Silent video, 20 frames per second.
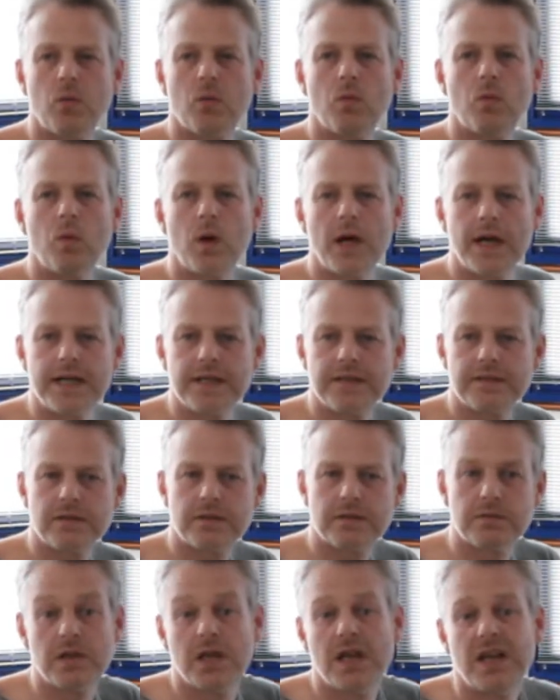ways
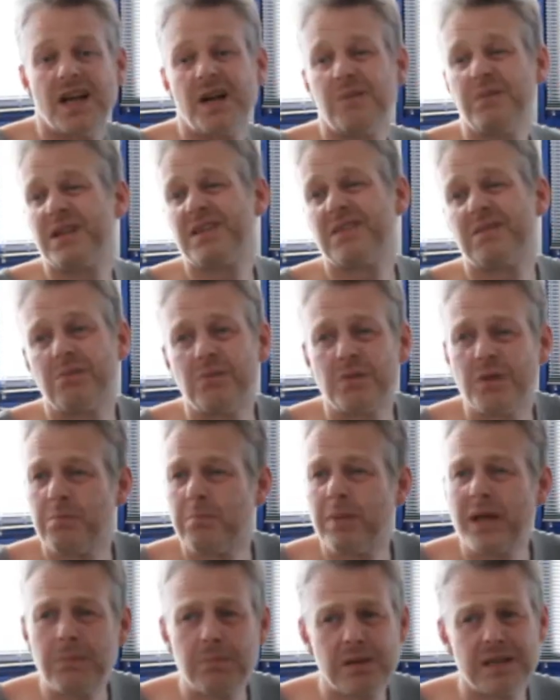of,
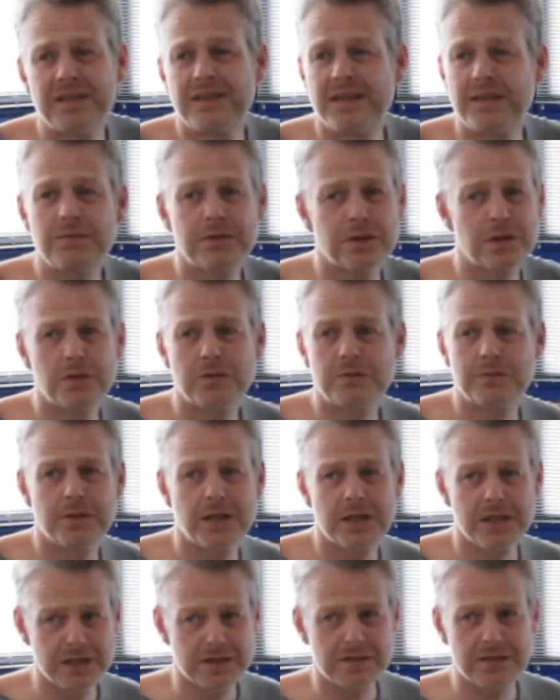people are difficult
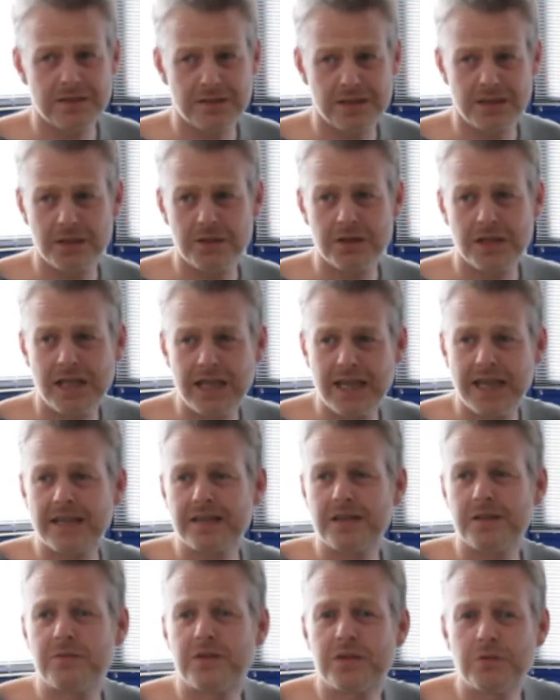fuckers, Getting
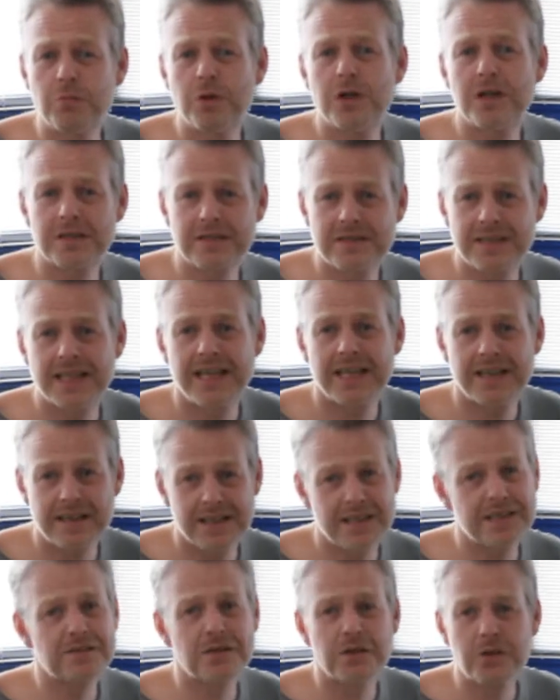them to work together
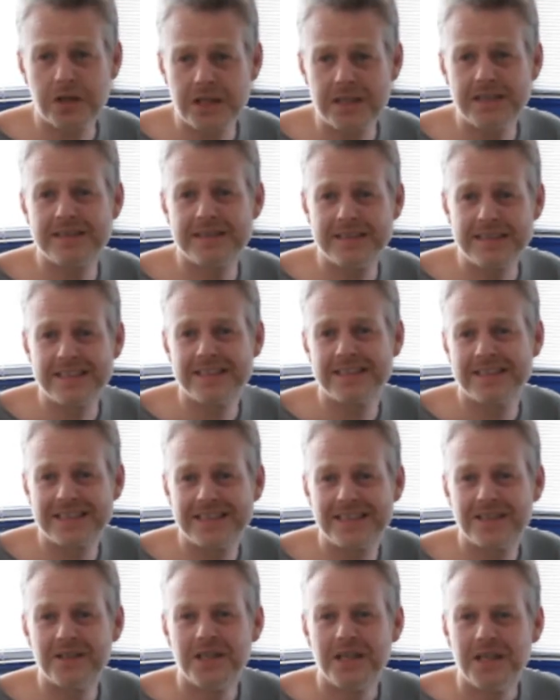is not easy,
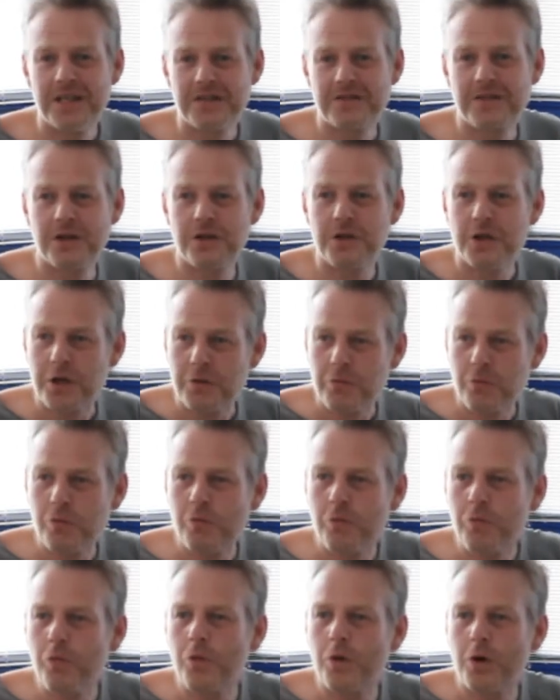So
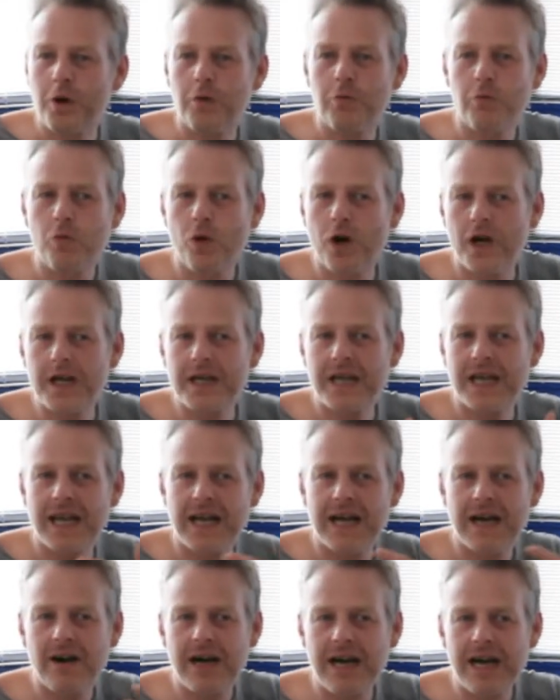working
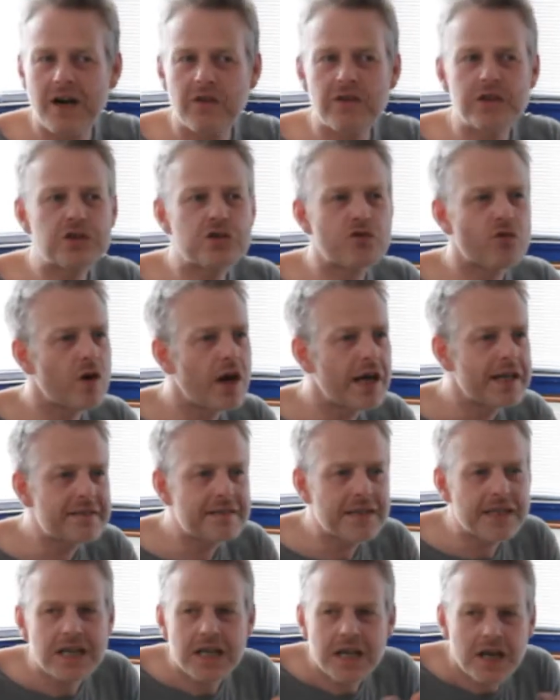out how this
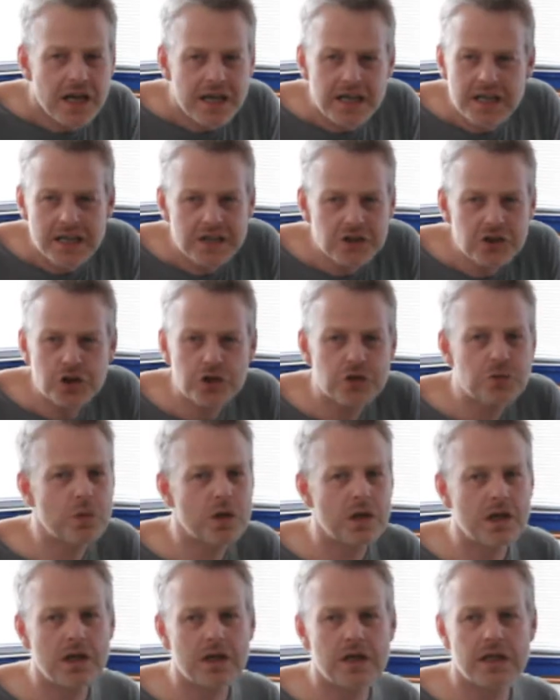writing should
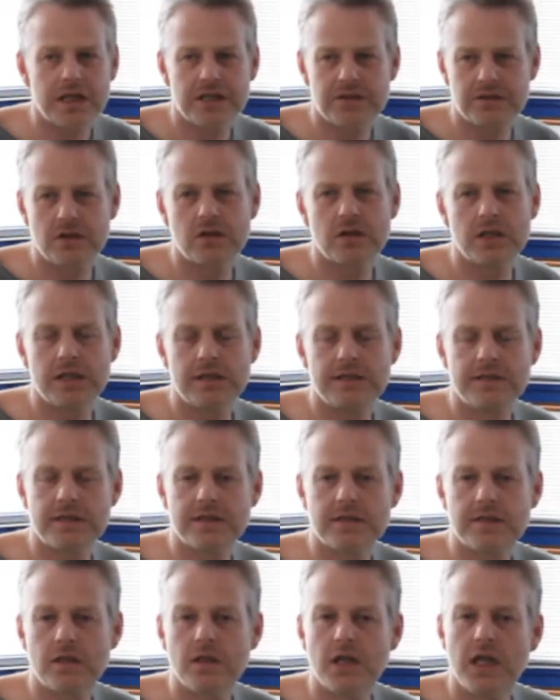work is not easy. So